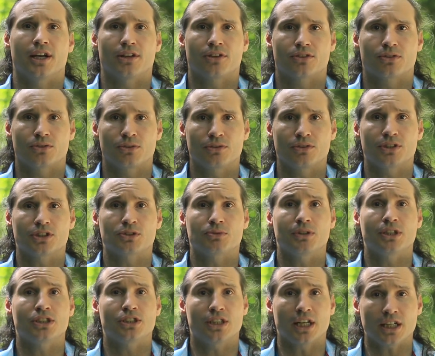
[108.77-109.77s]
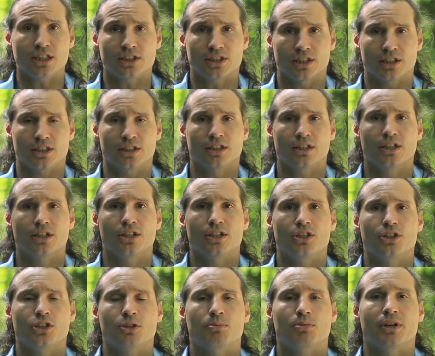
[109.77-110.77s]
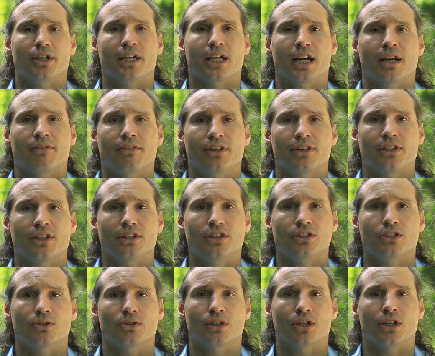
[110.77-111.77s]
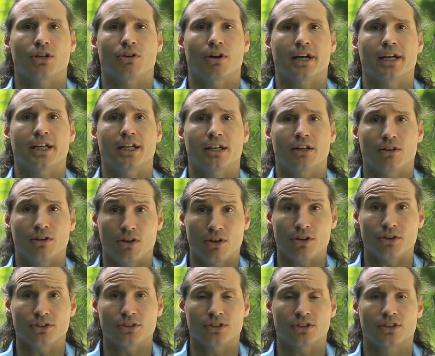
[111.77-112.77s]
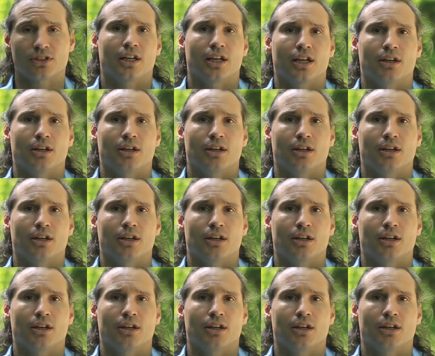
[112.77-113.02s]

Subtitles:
And through this rejection, you bring everything to a grinding halt,